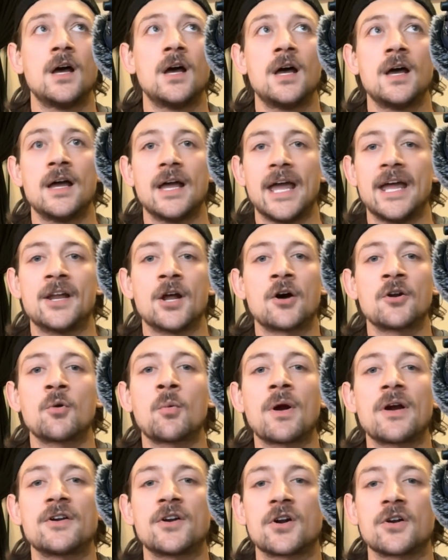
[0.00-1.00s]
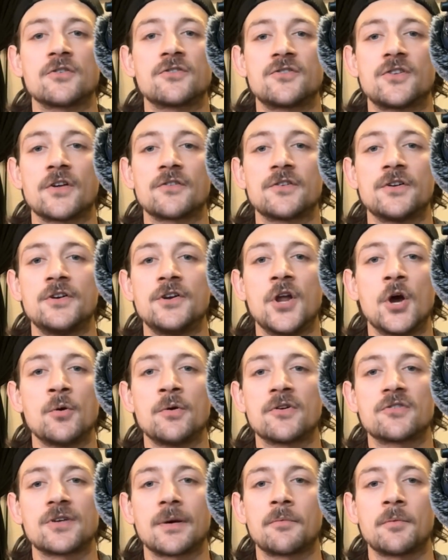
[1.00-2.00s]
an unaware nurse doesn't know
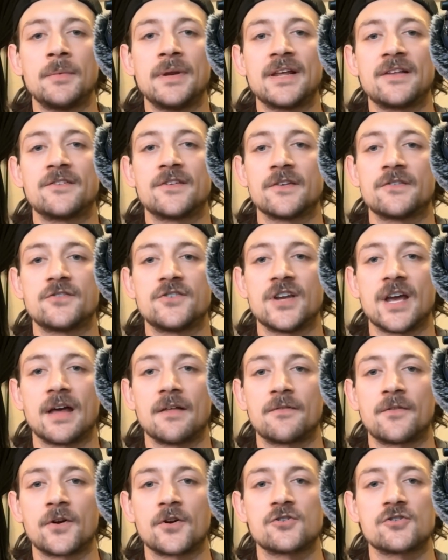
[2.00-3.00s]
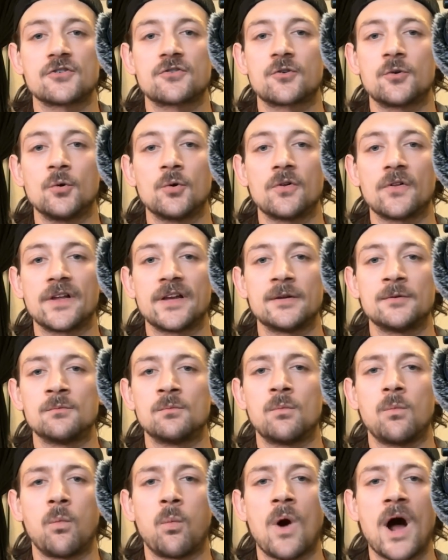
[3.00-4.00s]
your supplement exists yet. They're just
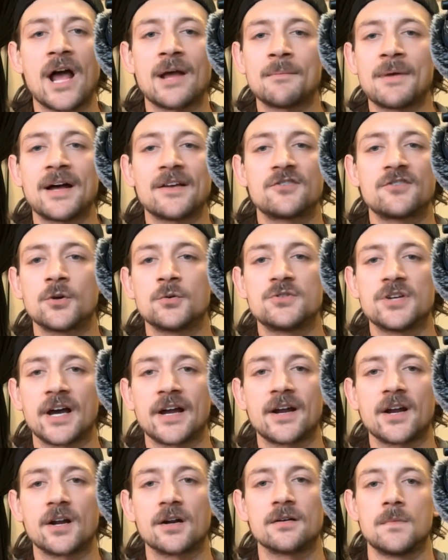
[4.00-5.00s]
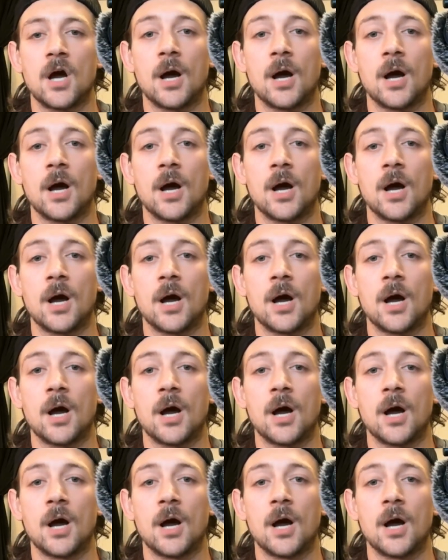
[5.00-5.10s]
Googling, why am I so tired?